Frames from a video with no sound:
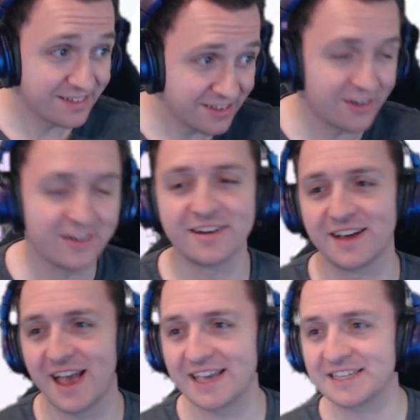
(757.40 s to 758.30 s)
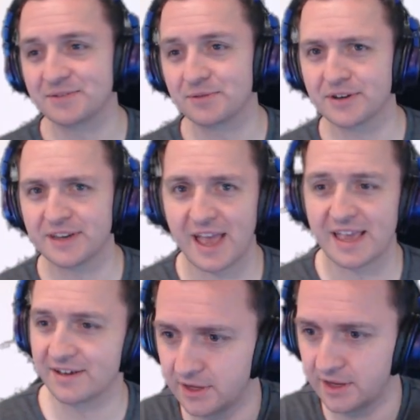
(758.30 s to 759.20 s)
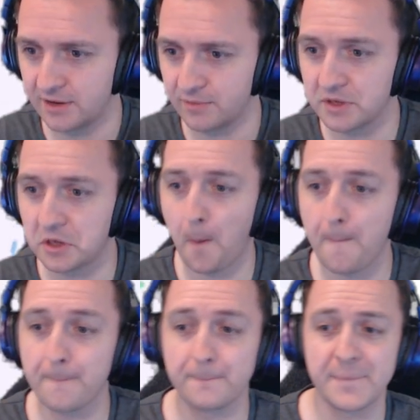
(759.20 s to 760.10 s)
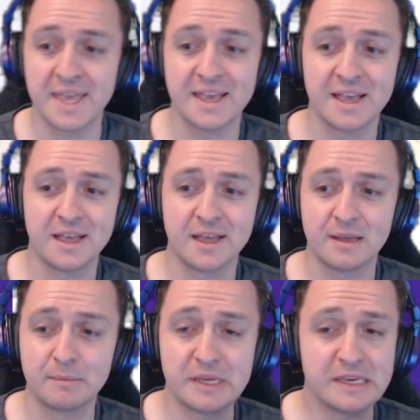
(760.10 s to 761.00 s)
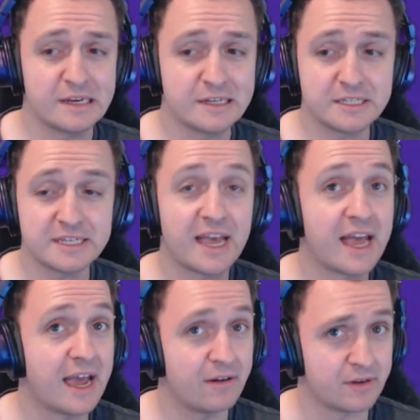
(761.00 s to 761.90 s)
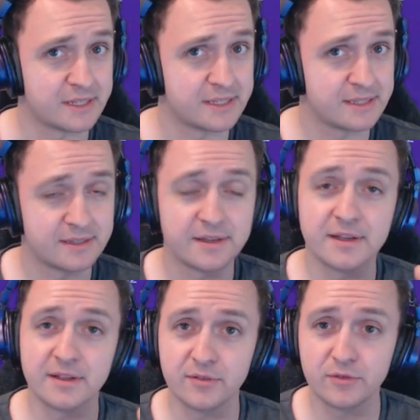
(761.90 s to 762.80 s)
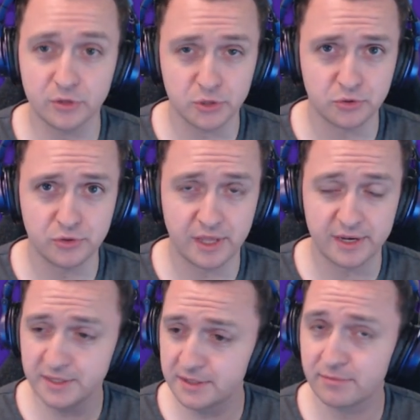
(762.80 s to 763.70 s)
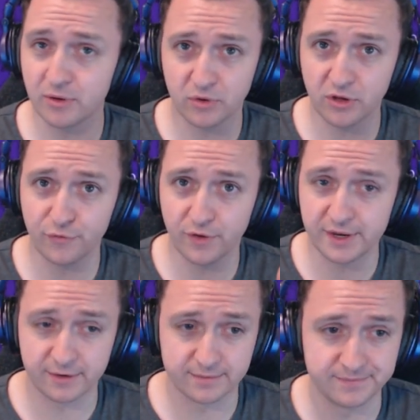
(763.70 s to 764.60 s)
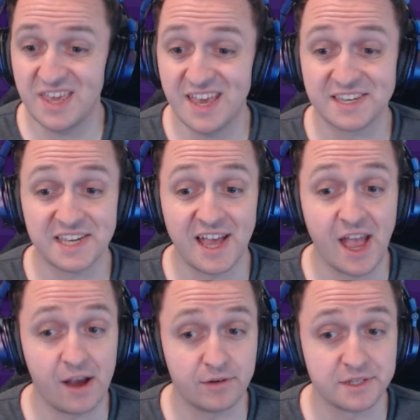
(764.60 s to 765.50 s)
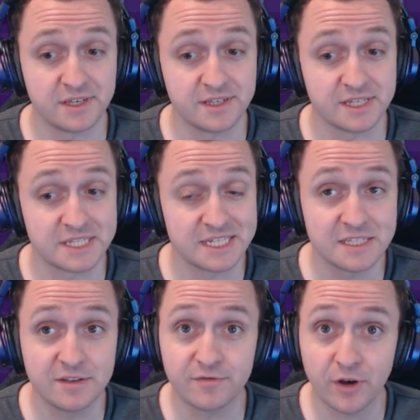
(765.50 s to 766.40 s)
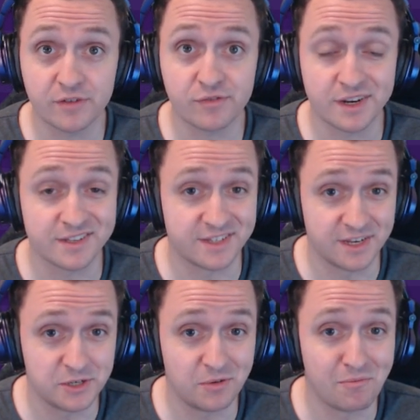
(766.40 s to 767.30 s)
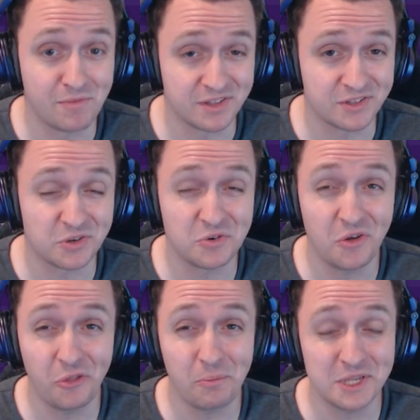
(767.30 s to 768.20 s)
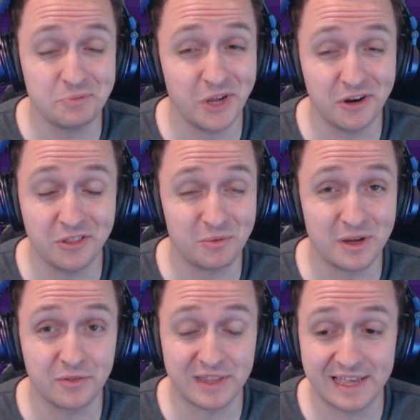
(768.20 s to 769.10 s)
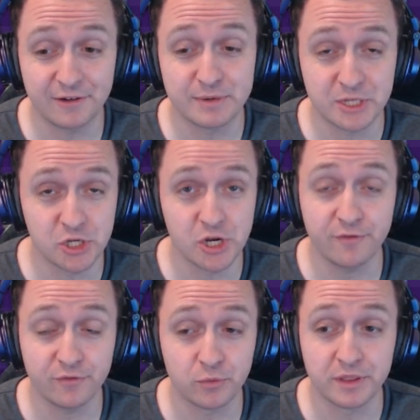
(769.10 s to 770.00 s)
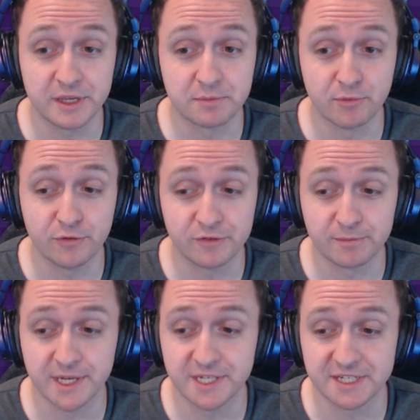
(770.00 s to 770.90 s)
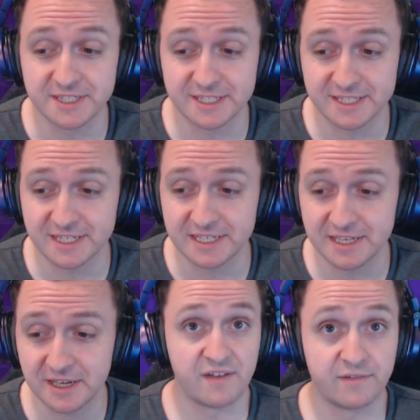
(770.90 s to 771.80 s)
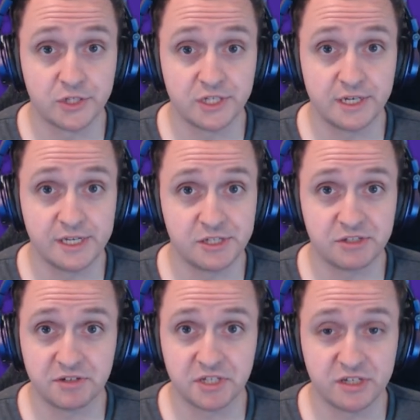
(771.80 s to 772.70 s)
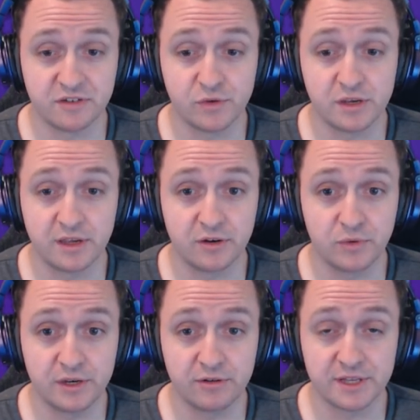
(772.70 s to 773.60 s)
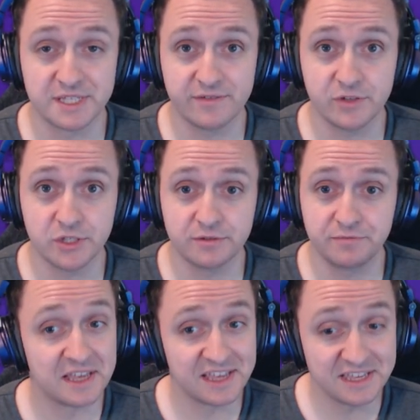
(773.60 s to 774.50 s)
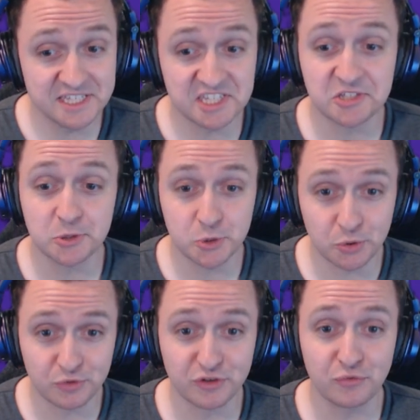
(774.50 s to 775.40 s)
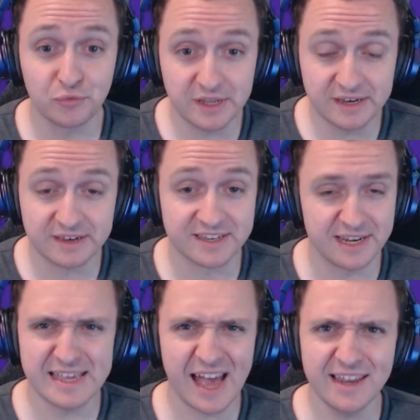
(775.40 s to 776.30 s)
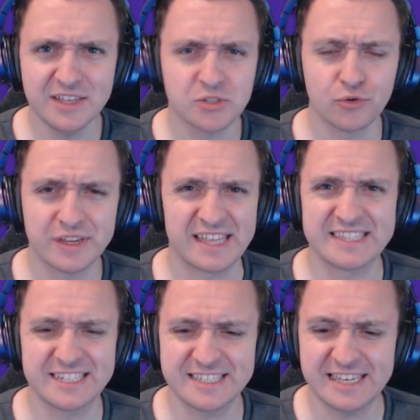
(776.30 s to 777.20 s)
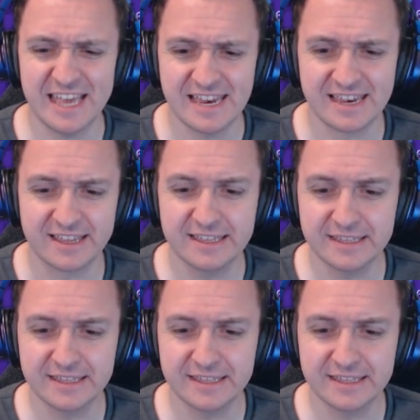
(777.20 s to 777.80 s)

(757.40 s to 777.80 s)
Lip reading: Oh, 8. We got an 8. Okay, we got Piet Harris. Not sure who that is, but we'll go find out. Piet Harris is a 65 rated centre mid. Not the best player in the world. The lad will be chuffed with his move to Manchester City. Everton it is. Let's see if we can get a win here against Everton. It's a 2-0 win. Dele Alli scored against us again. He